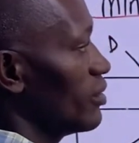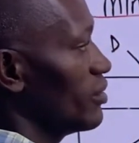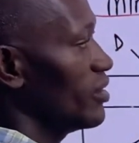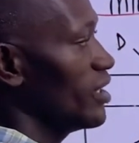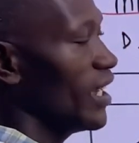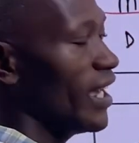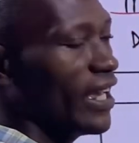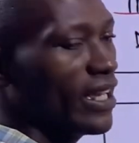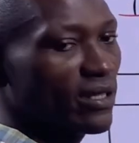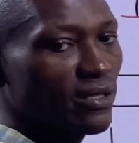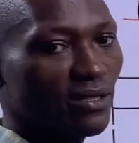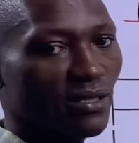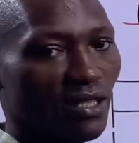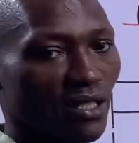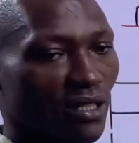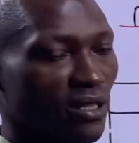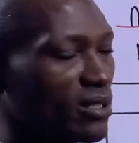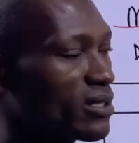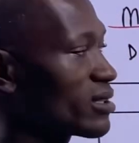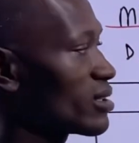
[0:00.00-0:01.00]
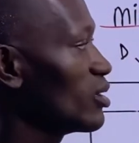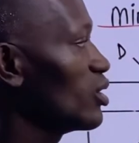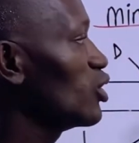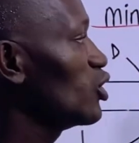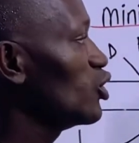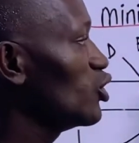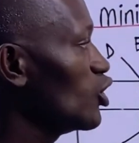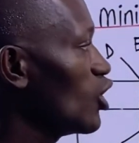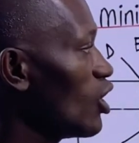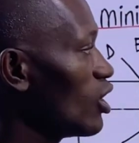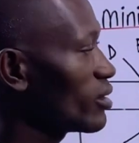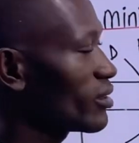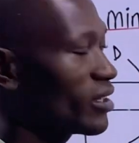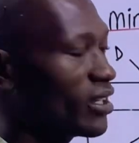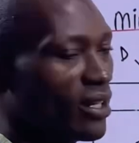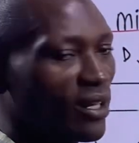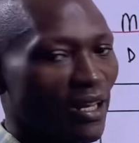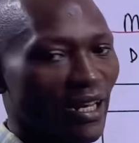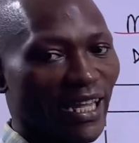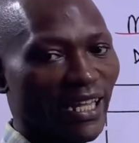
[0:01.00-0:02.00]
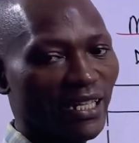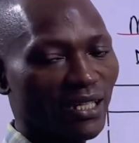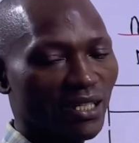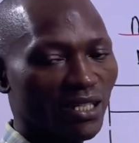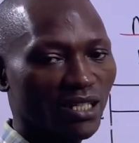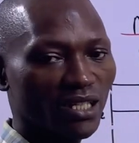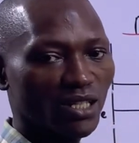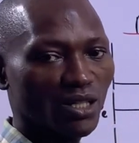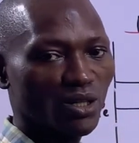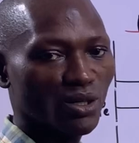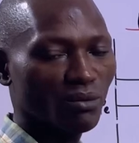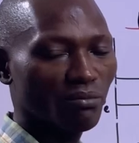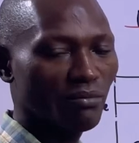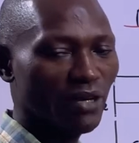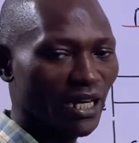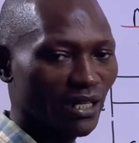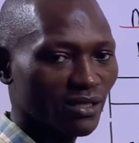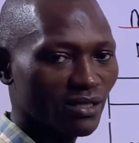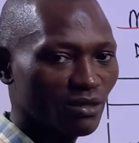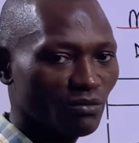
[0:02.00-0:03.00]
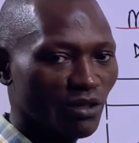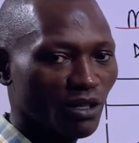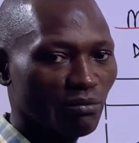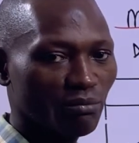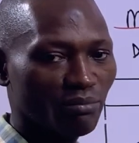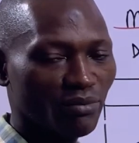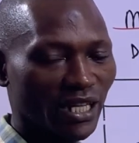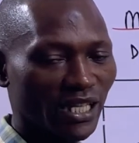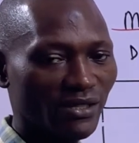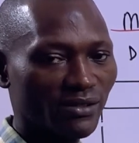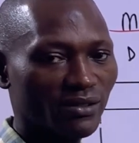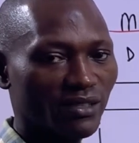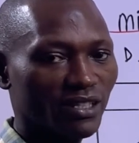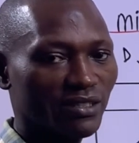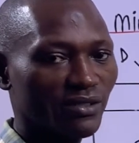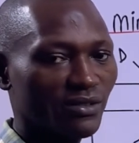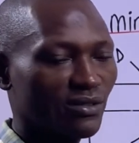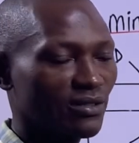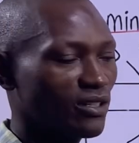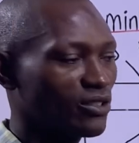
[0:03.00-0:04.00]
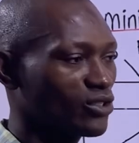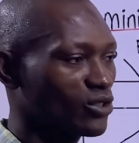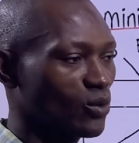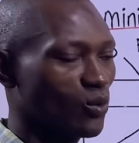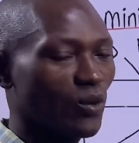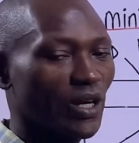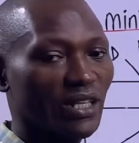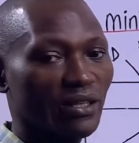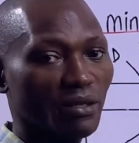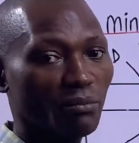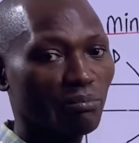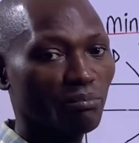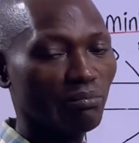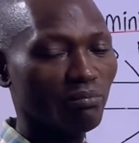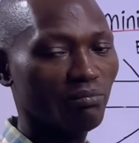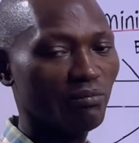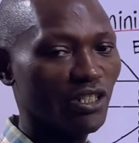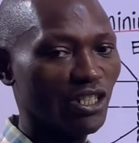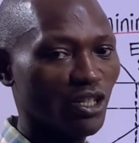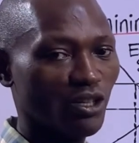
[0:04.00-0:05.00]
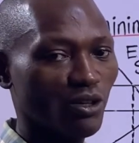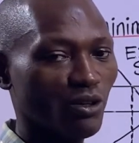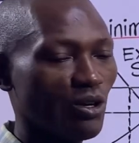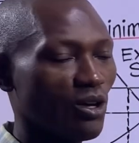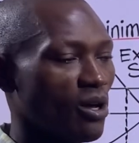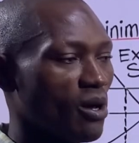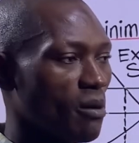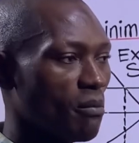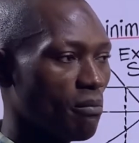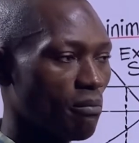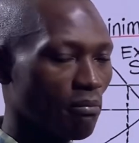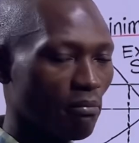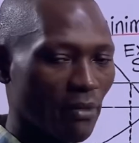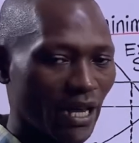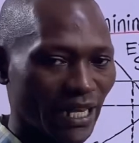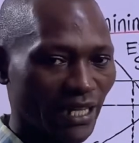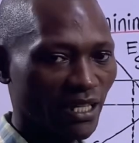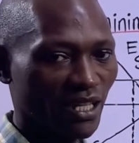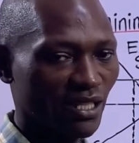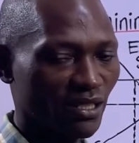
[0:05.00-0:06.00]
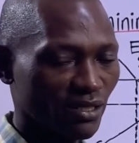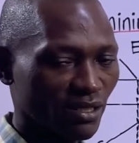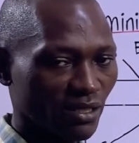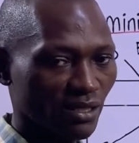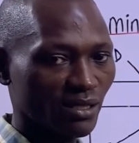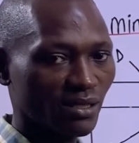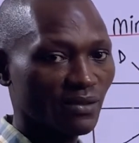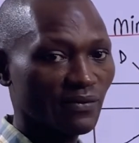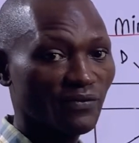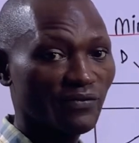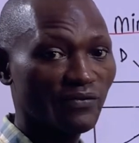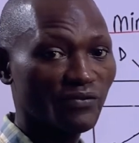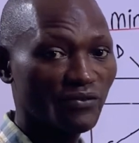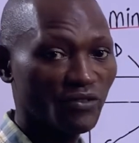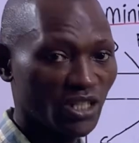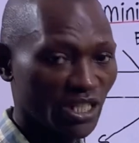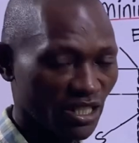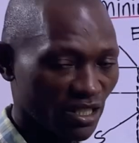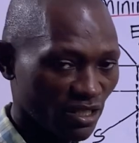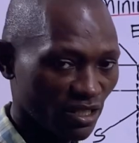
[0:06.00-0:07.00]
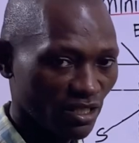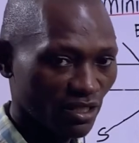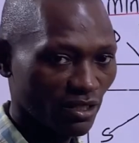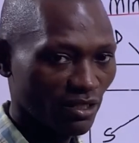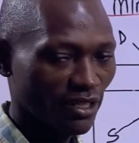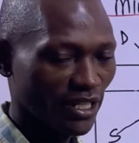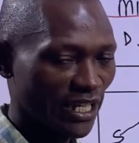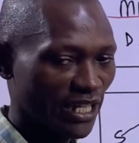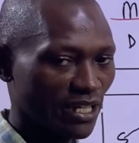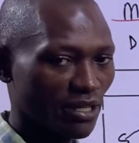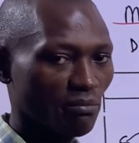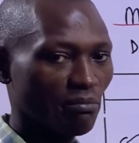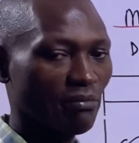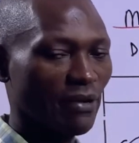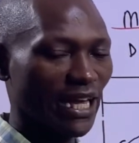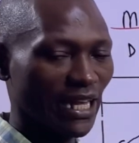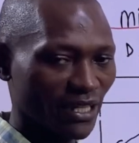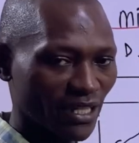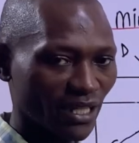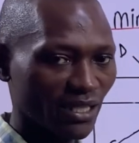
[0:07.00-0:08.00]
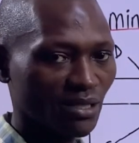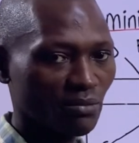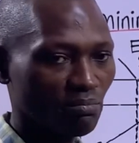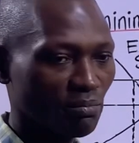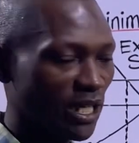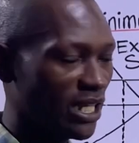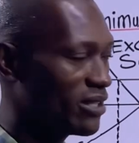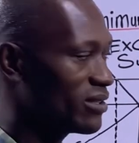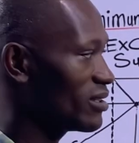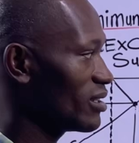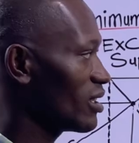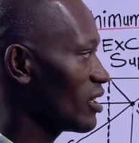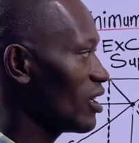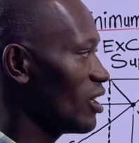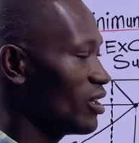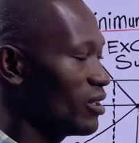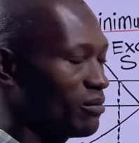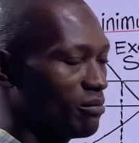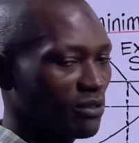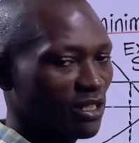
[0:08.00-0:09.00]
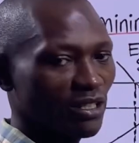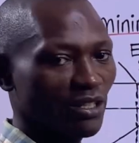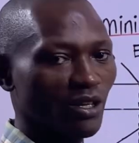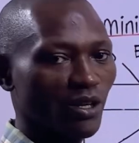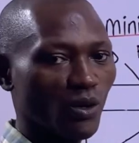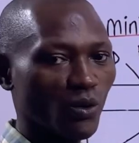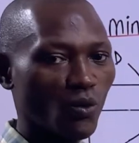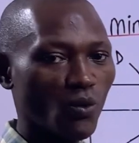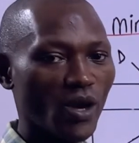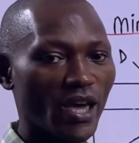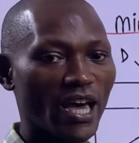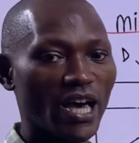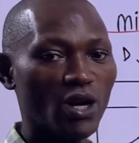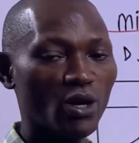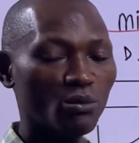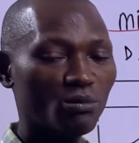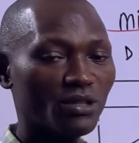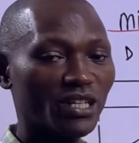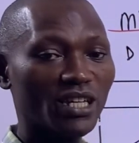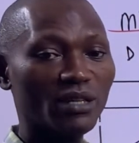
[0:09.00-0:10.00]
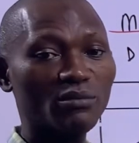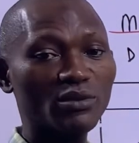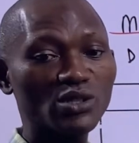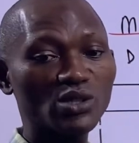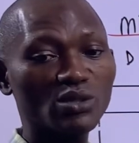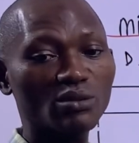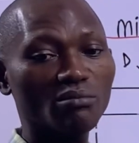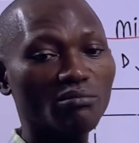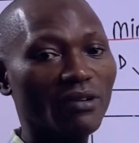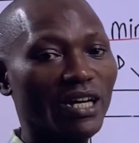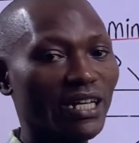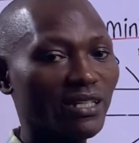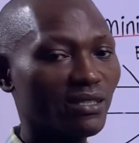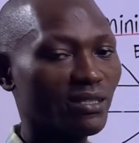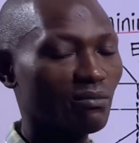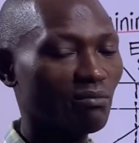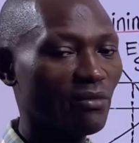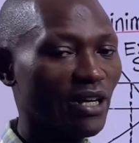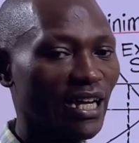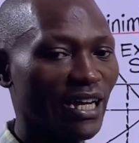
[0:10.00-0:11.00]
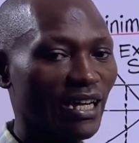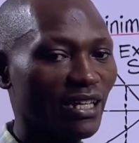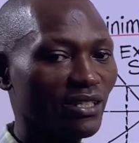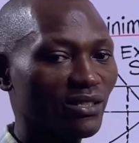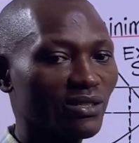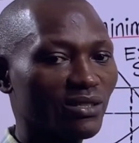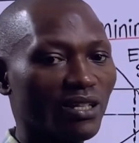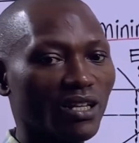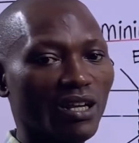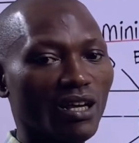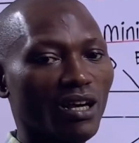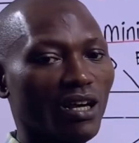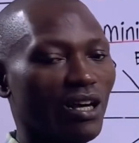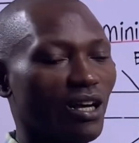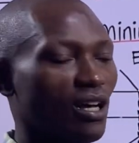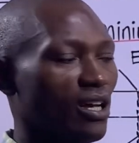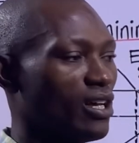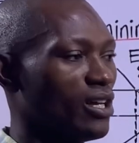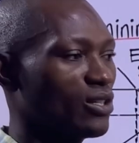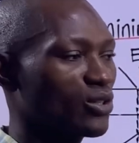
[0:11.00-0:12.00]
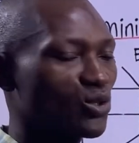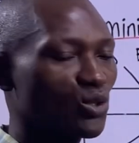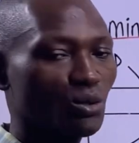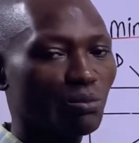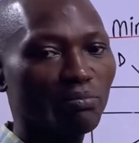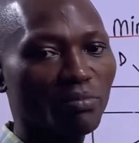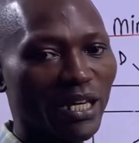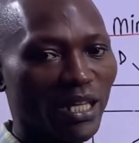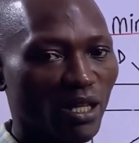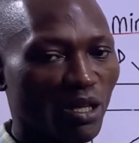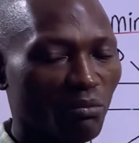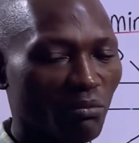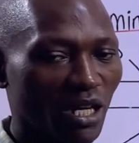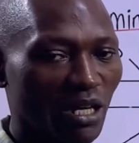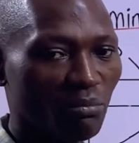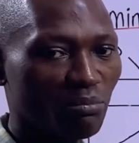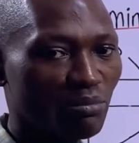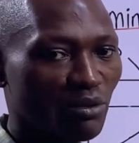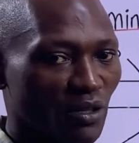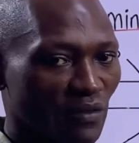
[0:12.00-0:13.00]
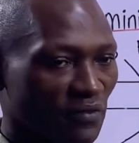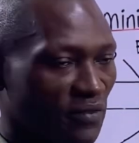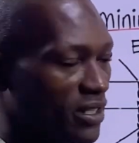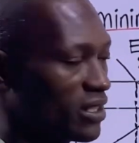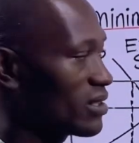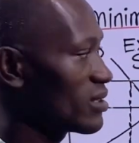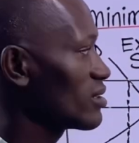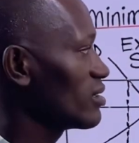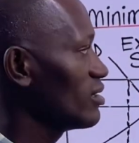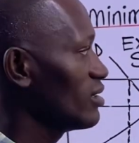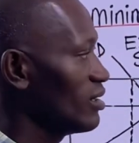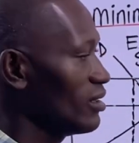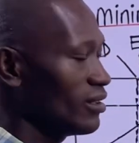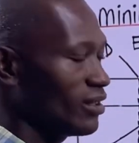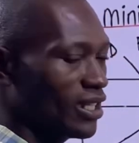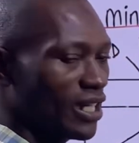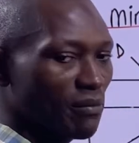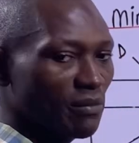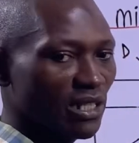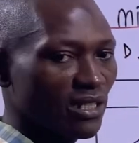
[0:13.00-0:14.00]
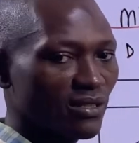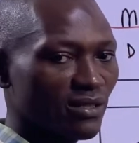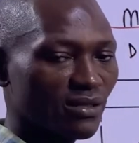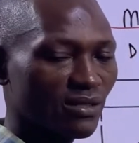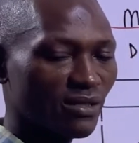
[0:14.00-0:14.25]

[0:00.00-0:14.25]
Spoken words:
there exists nothing like maximum price legislation where the market is free, like a market-based economy, where I'll be able to maximize supernormal profits. That means